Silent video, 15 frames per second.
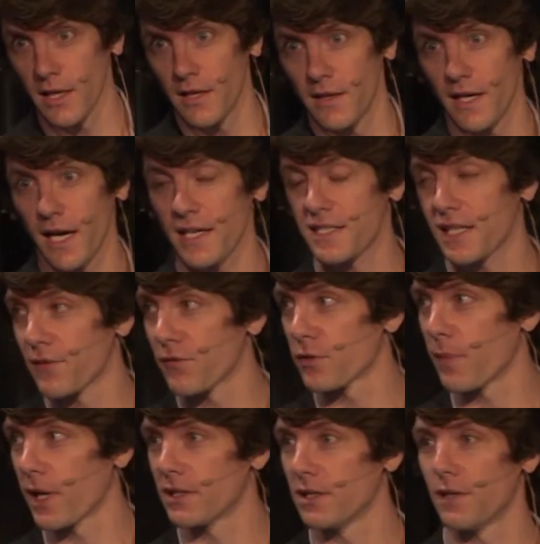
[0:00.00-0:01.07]
that I discovered
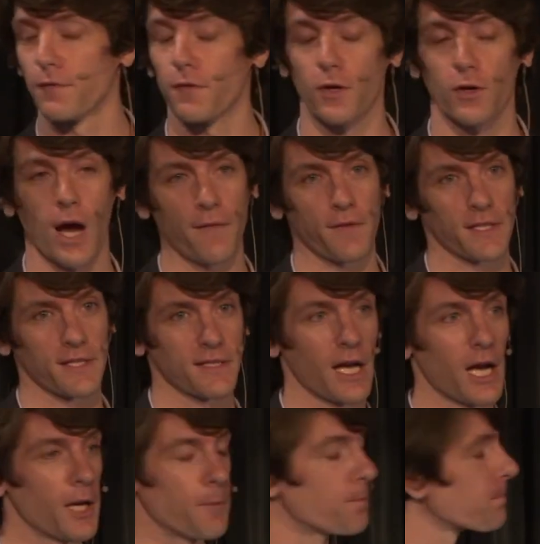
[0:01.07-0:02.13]
my love for graphic
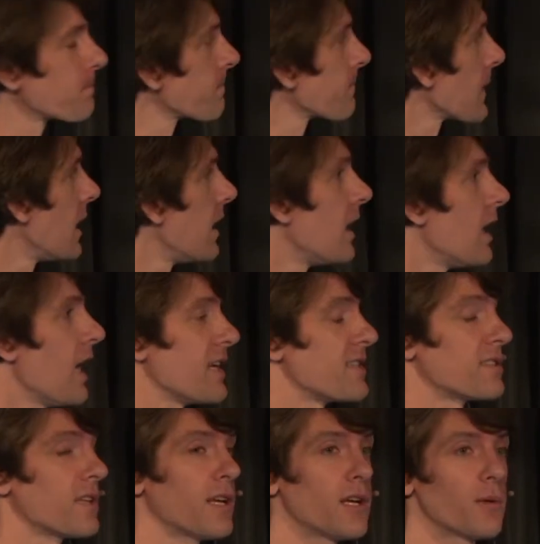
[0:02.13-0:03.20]
design. I
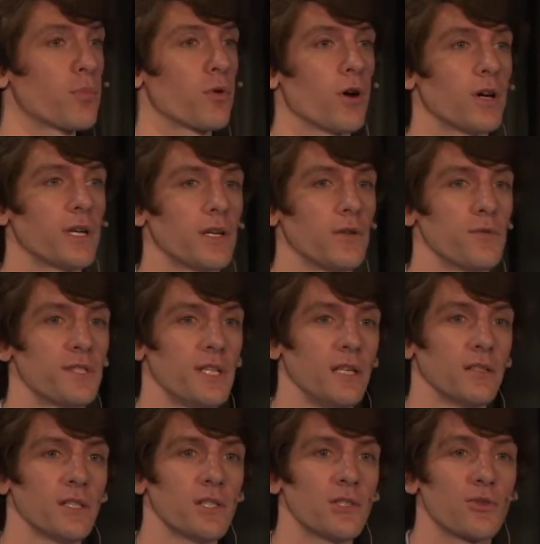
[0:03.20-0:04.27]
studied abroad in New
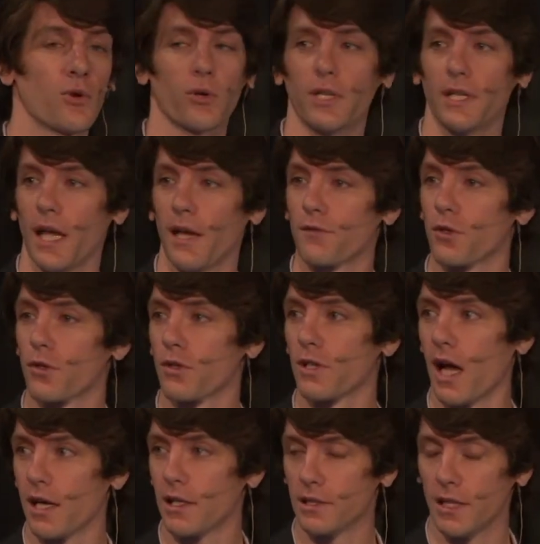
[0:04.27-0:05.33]
Zealand shortly after
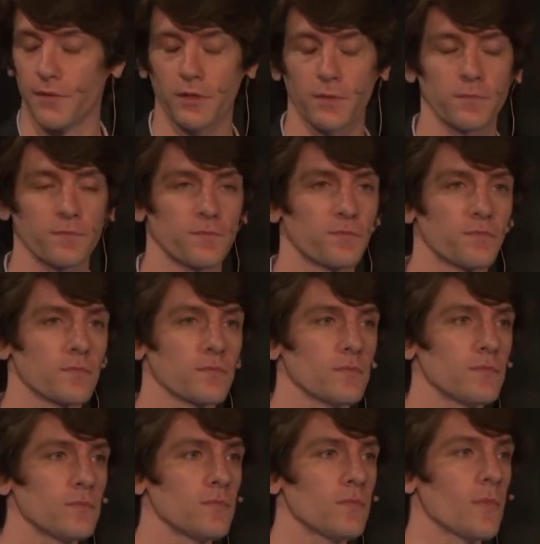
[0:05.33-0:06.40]
9/11.
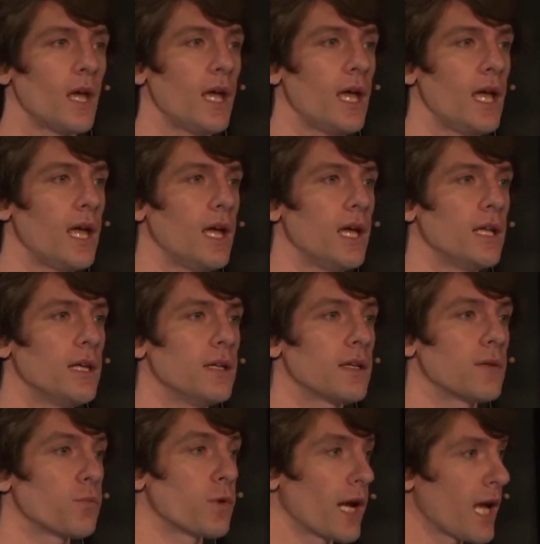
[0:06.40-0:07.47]
And
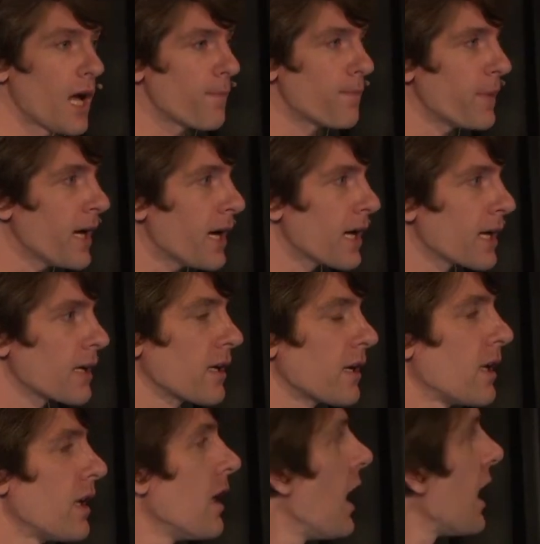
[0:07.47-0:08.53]
when I got back,
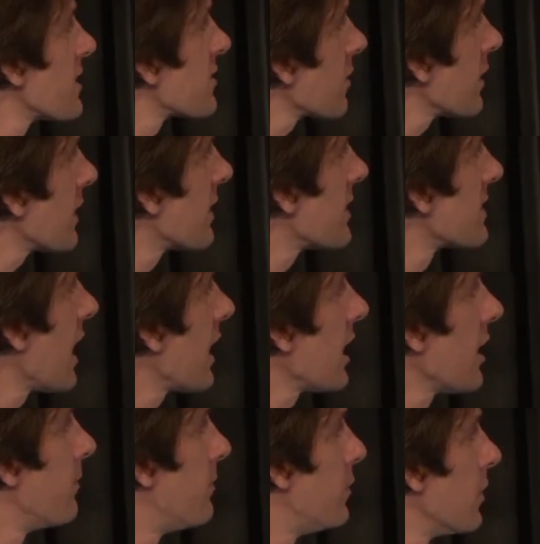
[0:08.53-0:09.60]
I started designing
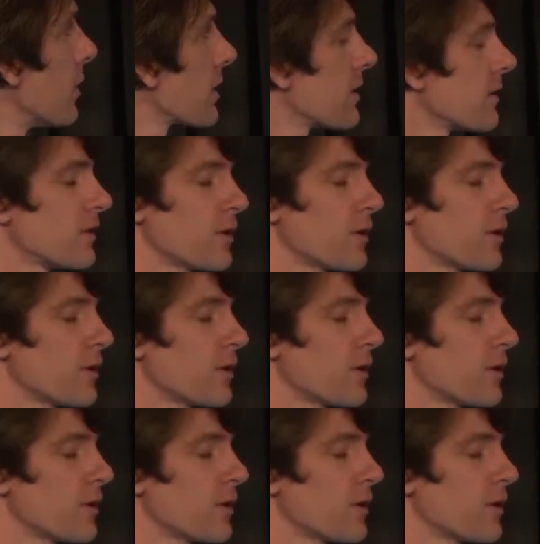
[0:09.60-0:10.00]
a book to